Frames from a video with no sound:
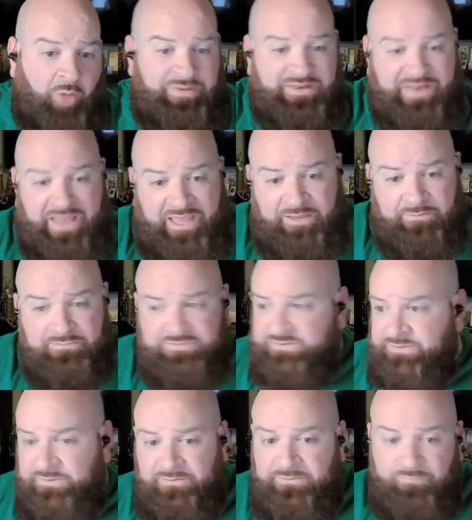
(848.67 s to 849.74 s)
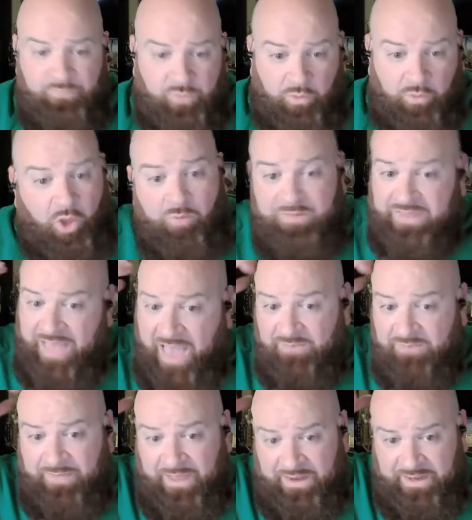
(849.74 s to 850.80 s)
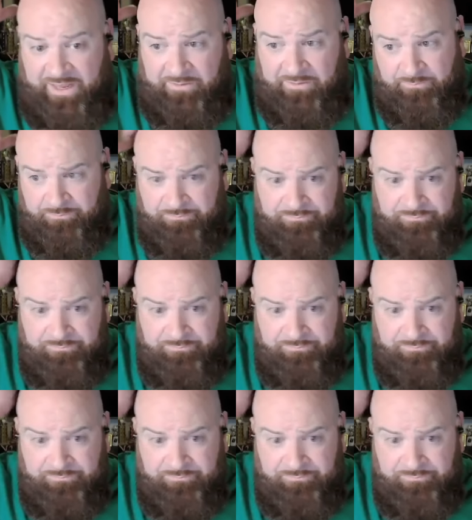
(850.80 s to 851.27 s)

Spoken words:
me names or call me out of my name,